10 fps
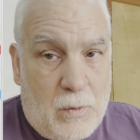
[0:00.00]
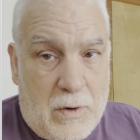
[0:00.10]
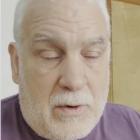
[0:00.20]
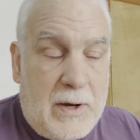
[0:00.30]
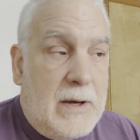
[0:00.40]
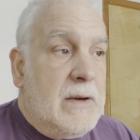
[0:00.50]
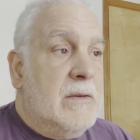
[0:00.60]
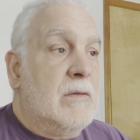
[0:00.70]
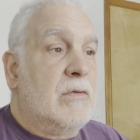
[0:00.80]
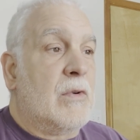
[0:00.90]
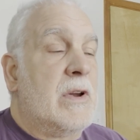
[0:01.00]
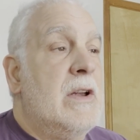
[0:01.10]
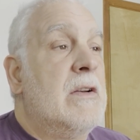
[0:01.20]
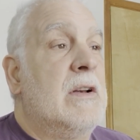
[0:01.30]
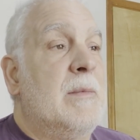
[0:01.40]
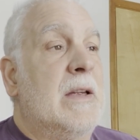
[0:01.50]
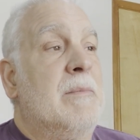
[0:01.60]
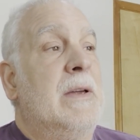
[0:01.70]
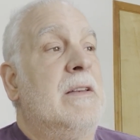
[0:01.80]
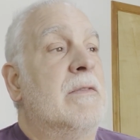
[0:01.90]
ordering for here. It'll make a
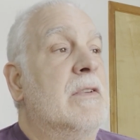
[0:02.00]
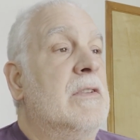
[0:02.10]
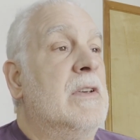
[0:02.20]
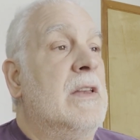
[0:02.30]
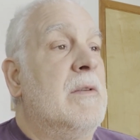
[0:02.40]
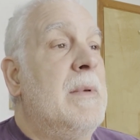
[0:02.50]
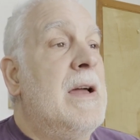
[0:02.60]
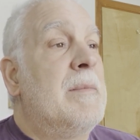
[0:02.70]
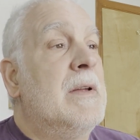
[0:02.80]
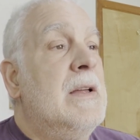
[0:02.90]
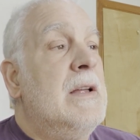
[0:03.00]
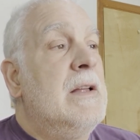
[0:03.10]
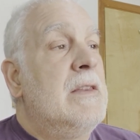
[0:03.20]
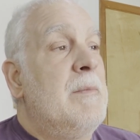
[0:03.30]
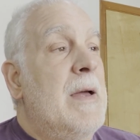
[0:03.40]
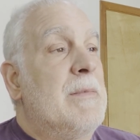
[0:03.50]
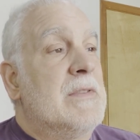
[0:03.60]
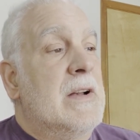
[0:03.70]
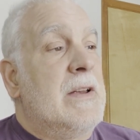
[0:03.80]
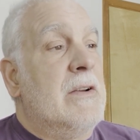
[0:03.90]
big difference on the map. The map is
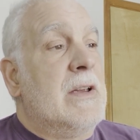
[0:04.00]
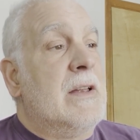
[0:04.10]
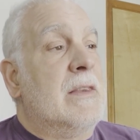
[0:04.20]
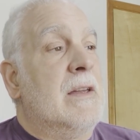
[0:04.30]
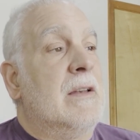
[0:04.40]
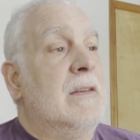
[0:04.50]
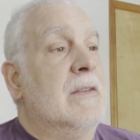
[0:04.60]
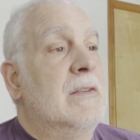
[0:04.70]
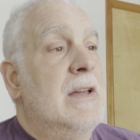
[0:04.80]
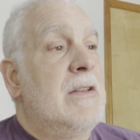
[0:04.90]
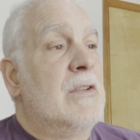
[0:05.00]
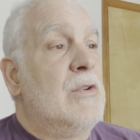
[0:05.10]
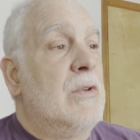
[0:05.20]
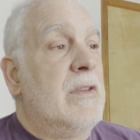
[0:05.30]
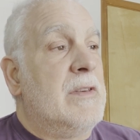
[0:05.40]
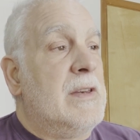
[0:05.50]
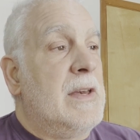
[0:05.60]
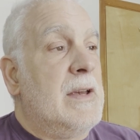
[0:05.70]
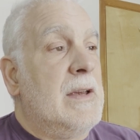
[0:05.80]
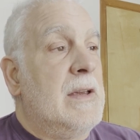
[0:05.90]
not here yet. That is kind of the goal of the
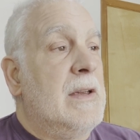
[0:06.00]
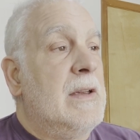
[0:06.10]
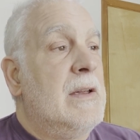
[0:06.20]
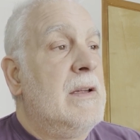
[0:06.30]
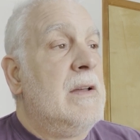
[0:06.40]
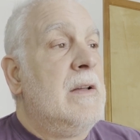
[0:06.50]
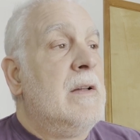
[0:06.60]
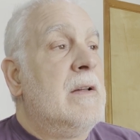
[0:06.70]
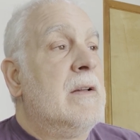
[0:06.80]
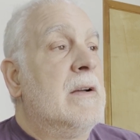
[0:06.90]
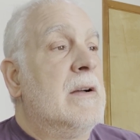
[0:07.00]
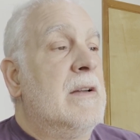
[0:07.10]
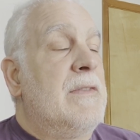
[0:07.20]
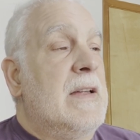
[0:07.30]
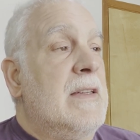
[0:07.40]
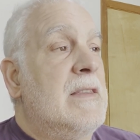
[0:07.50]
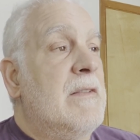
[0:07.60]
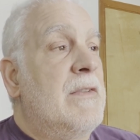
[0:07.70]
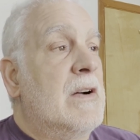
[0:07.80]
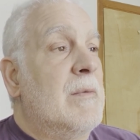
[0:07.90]
day. If I can get
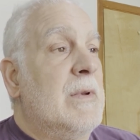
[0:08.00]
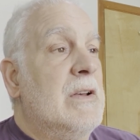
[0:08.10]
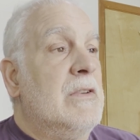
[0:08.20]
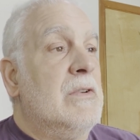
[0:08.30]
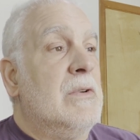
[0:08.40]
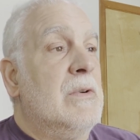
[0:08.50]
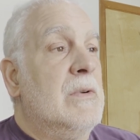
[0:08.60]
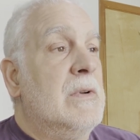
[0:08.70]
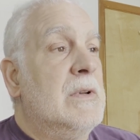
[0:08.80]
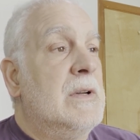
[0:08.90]
that far, I'm going to do